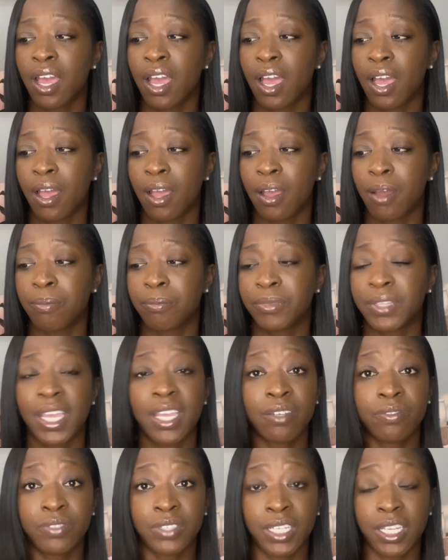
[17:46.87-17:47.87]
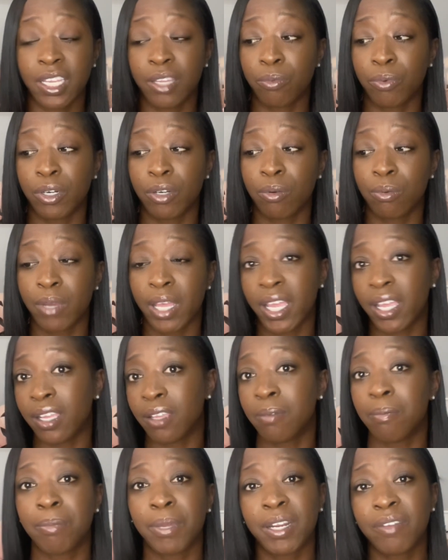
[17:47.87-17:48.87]
Thankfully, it went
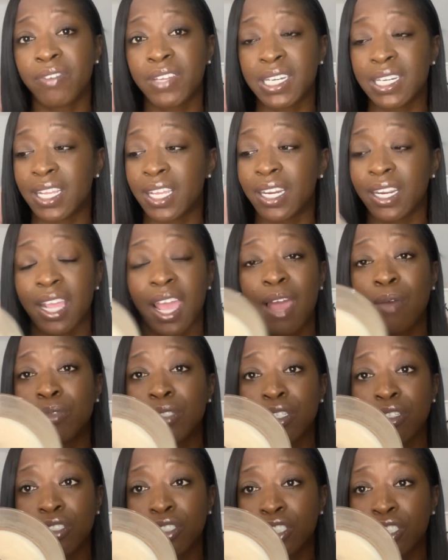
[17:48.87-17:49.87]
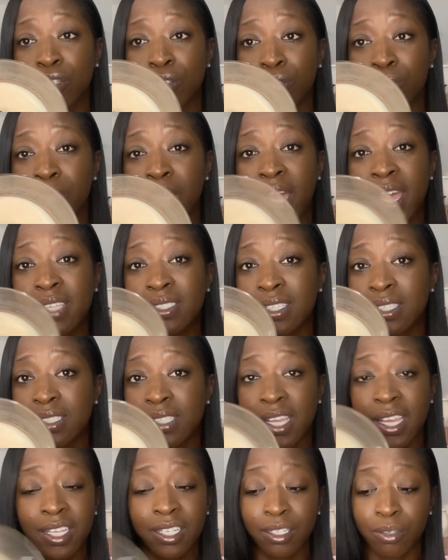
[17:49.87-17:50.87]
away, but if it didn't, I was going to show you guys
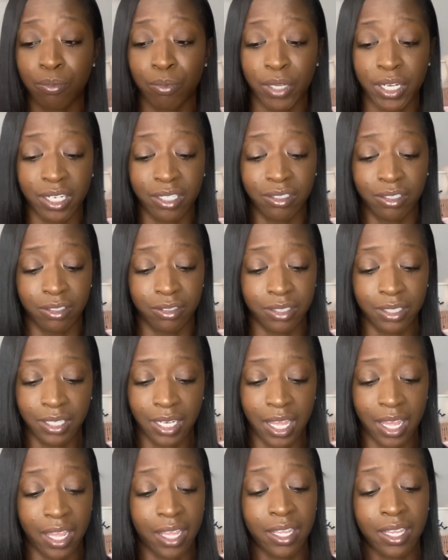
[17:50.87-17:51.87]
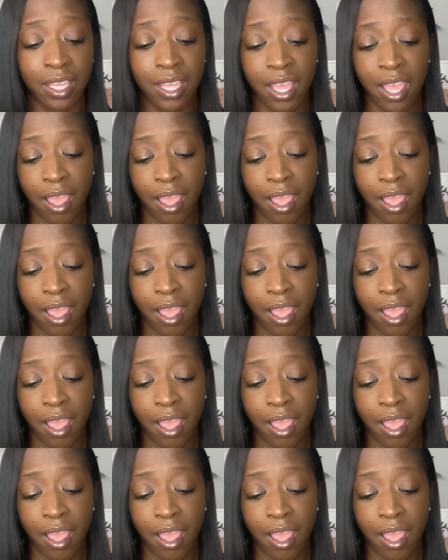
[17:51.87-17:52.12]
exactly what it looked like.